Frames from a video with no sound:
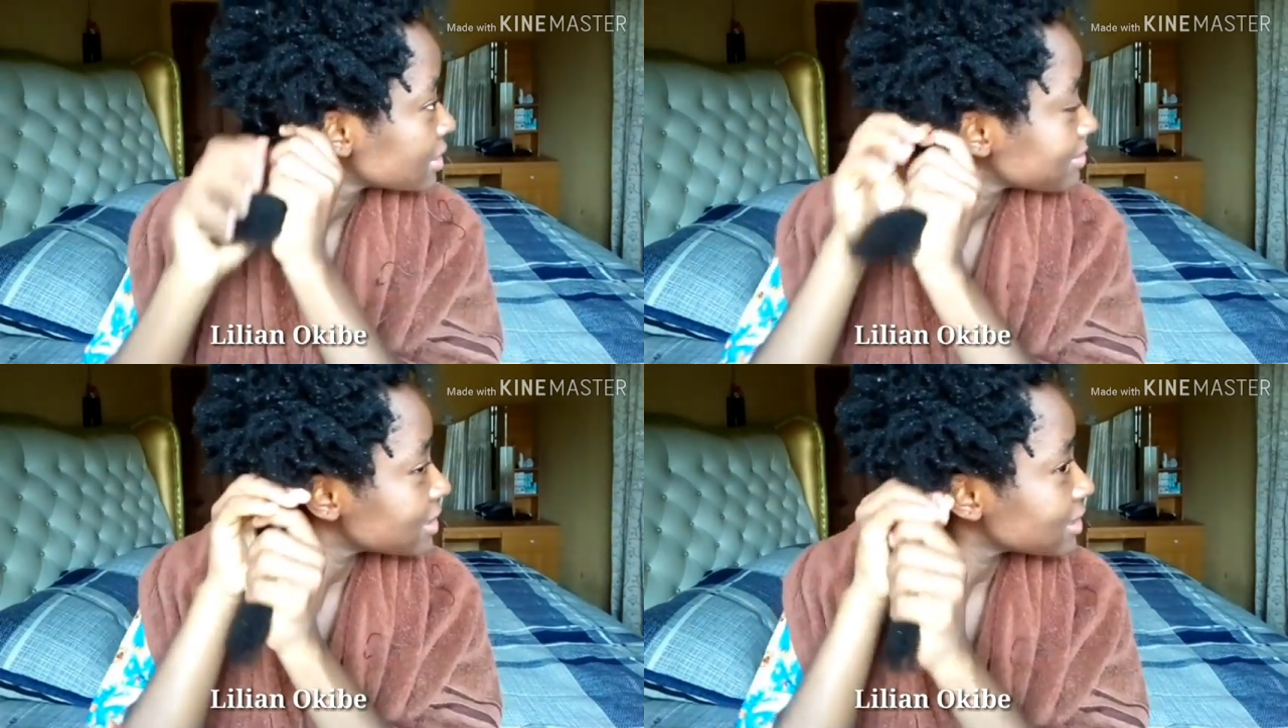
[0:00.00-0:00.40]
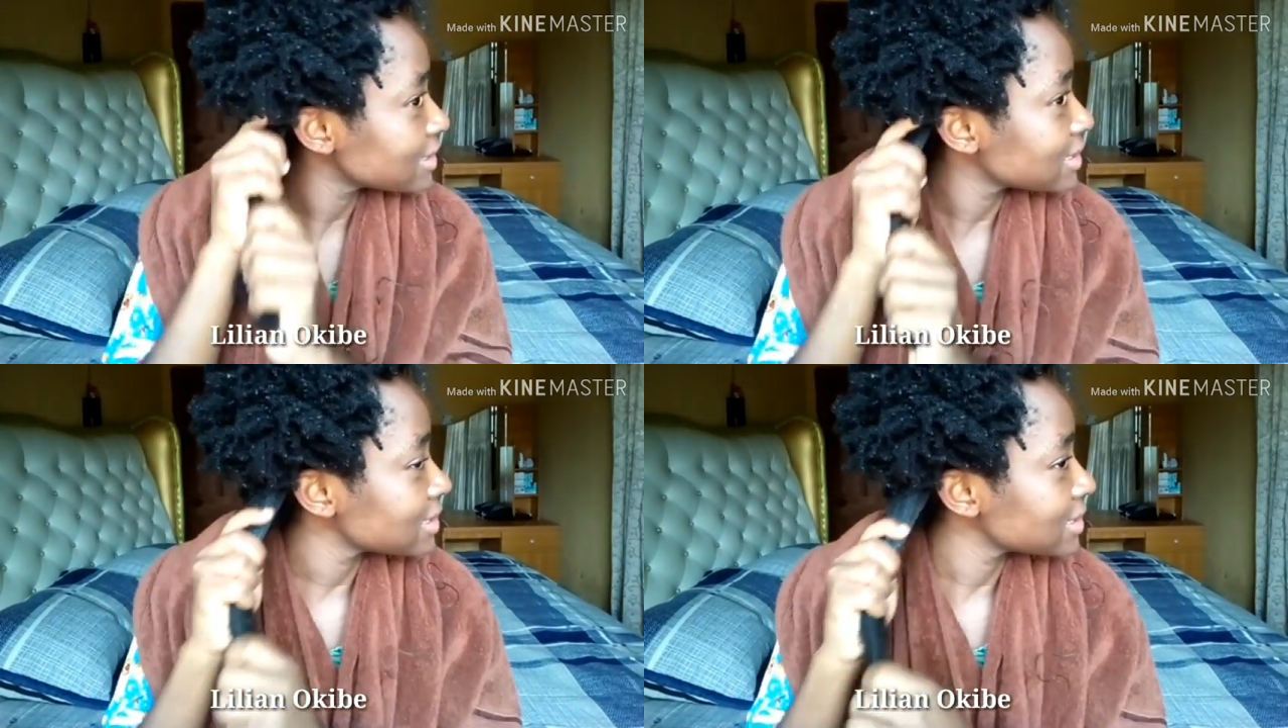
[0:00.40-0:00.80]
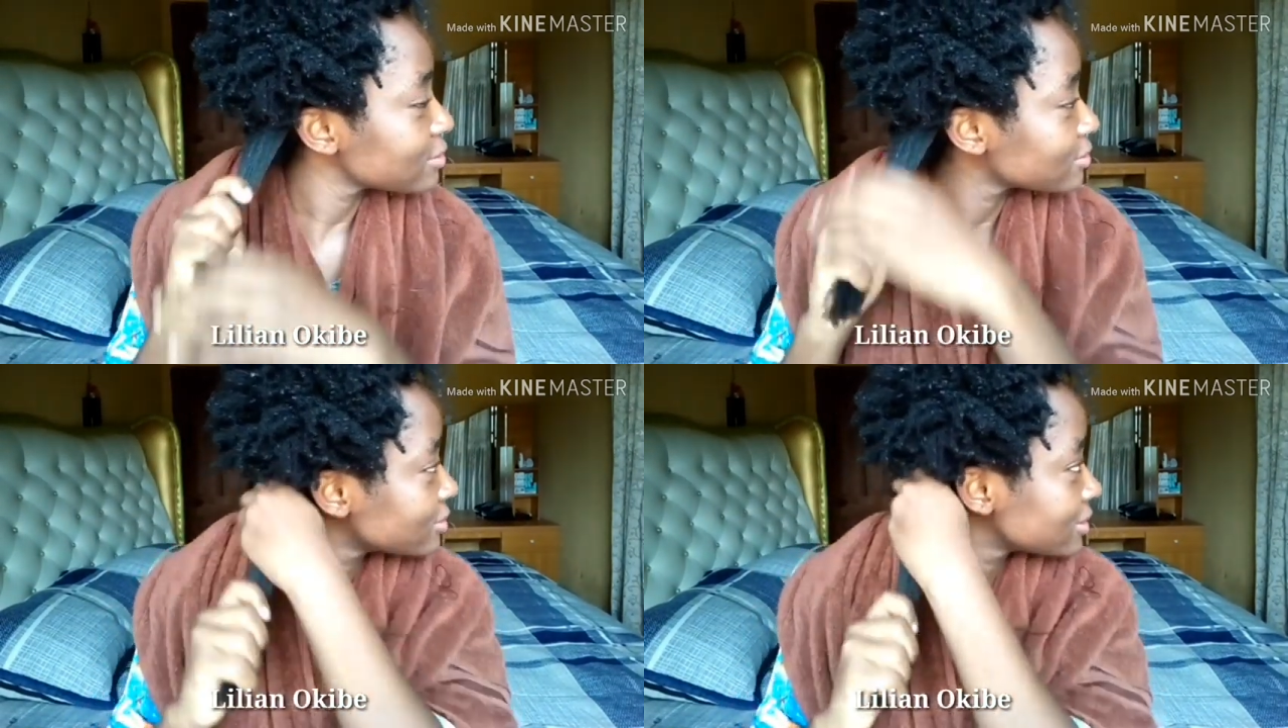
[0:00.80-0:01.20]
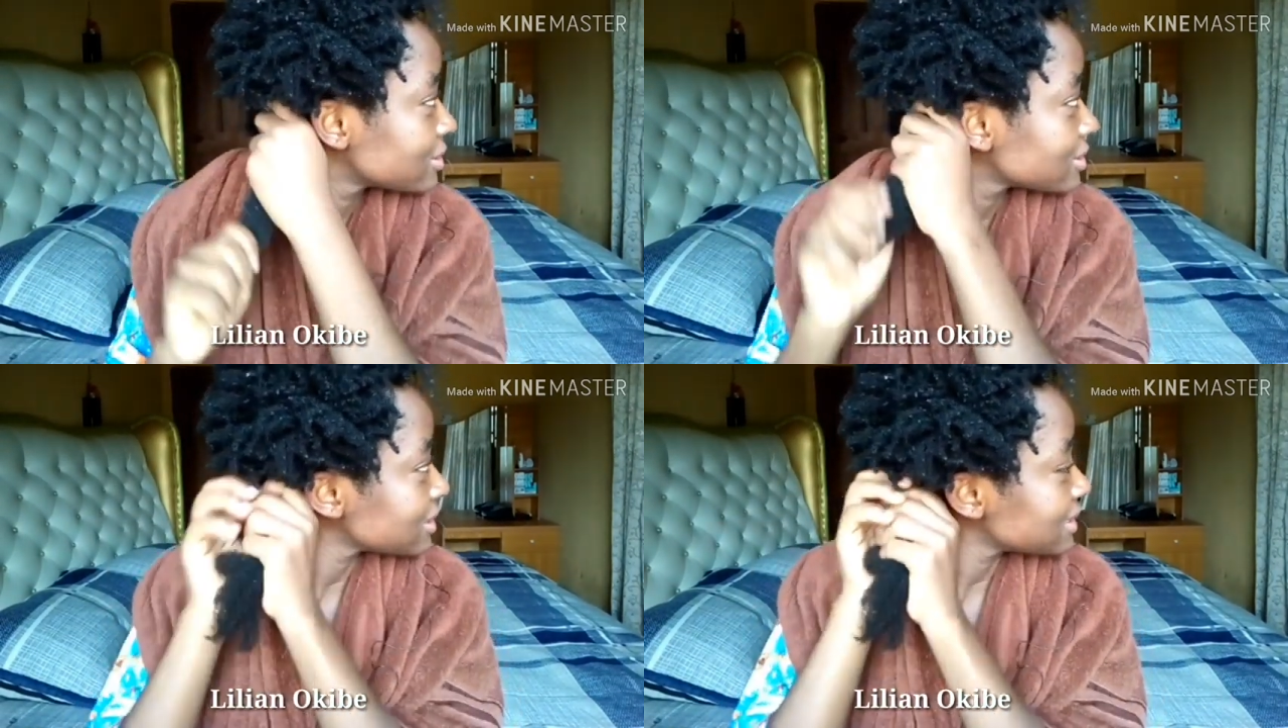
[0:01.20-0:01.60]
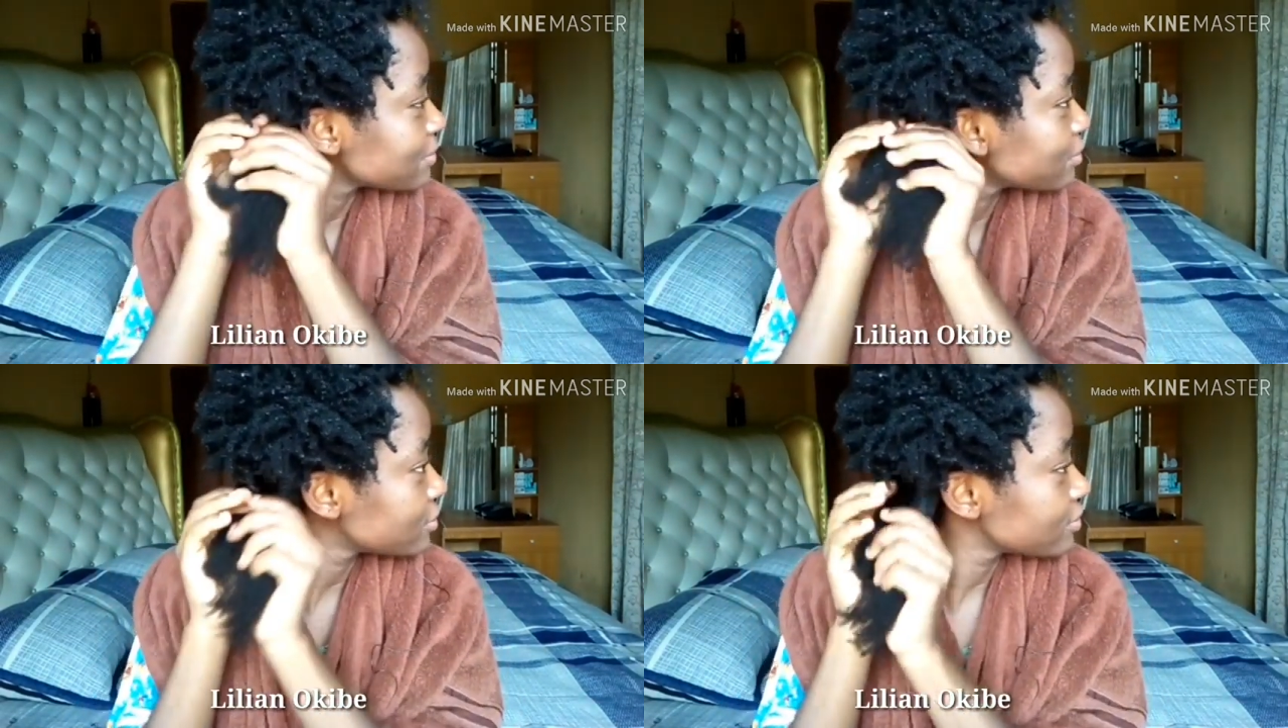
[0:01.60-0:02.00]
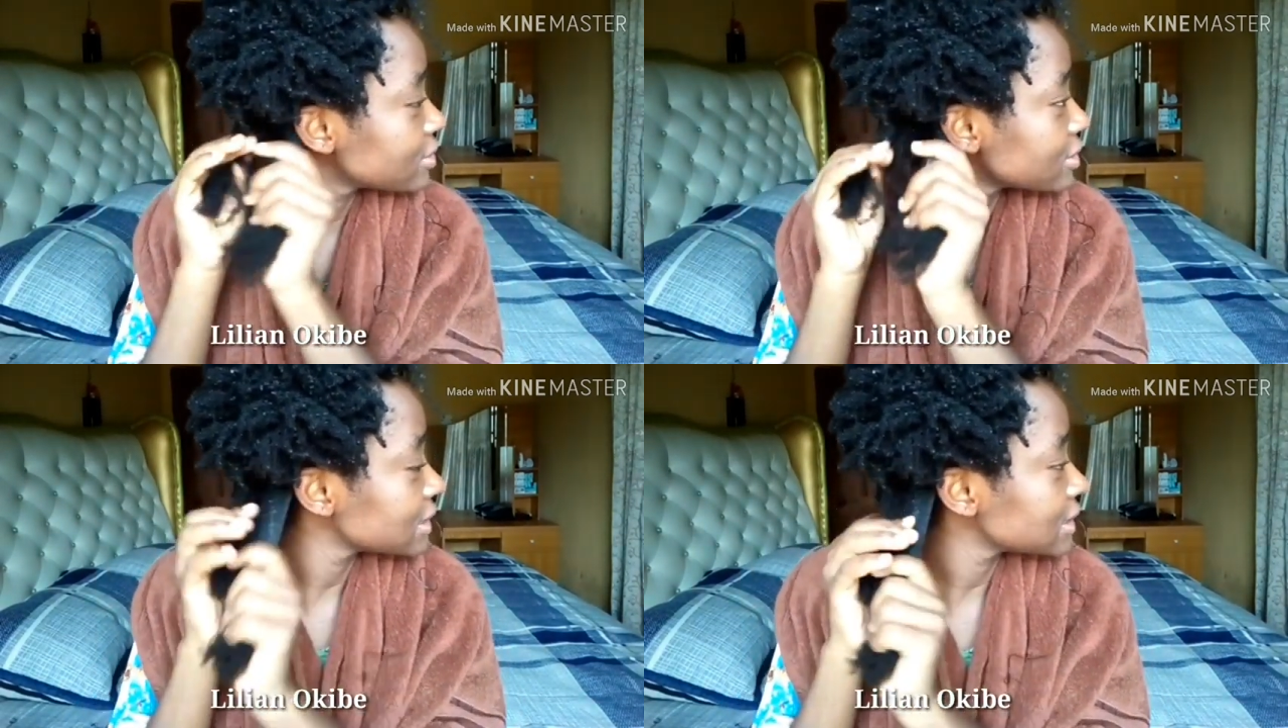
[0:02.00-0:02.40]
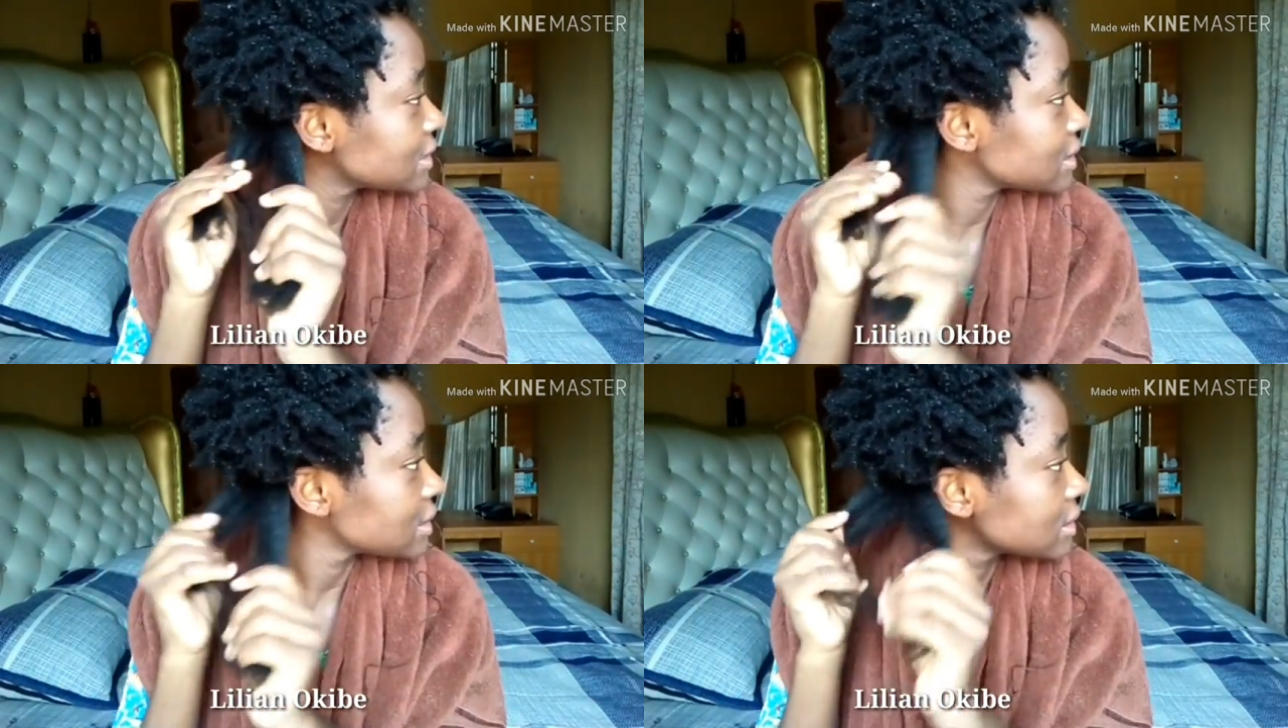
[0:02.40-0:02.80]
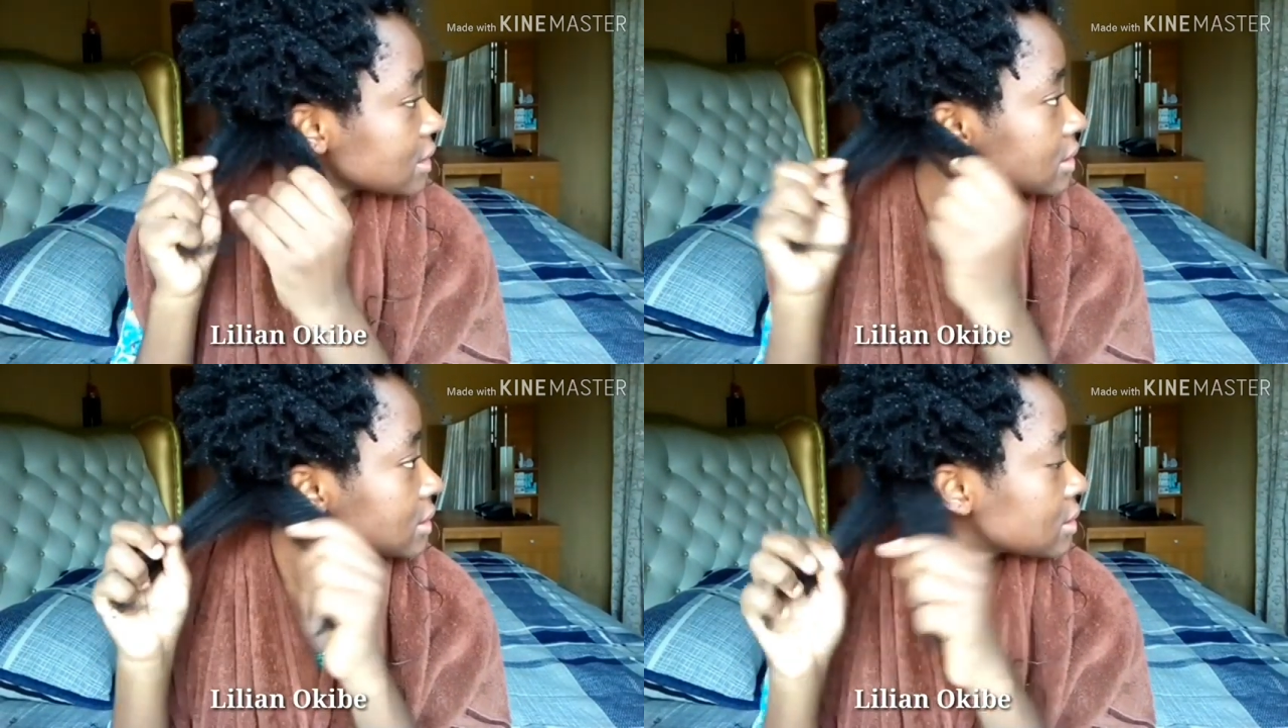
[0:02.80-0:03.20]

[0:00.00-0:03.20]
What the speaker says: to make sure that the roots is not like poofy or anything.